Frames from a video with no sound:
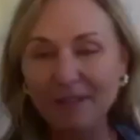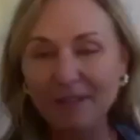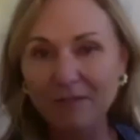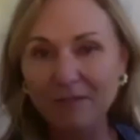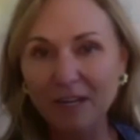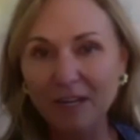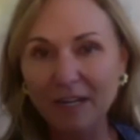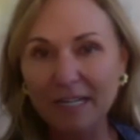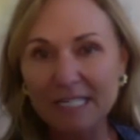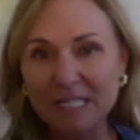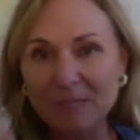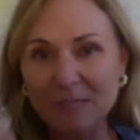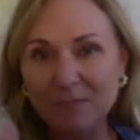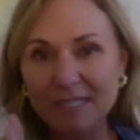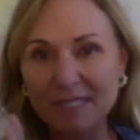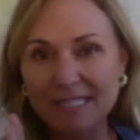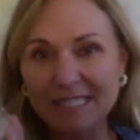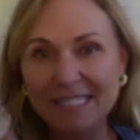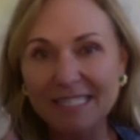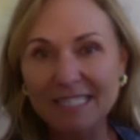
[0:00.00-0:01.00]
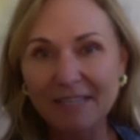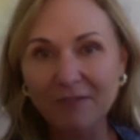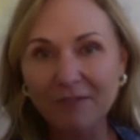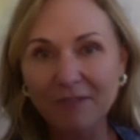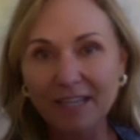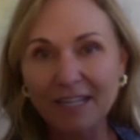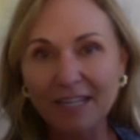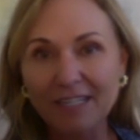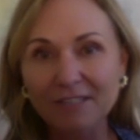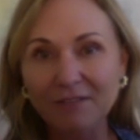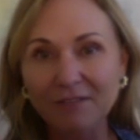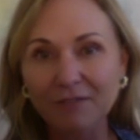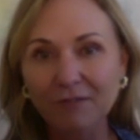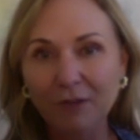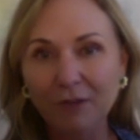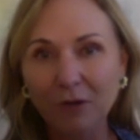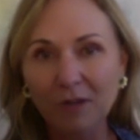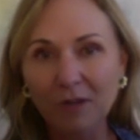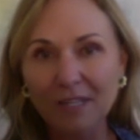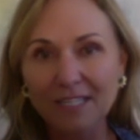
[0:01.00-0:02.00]
very specific to
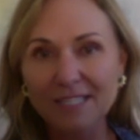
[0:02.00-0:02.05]
focus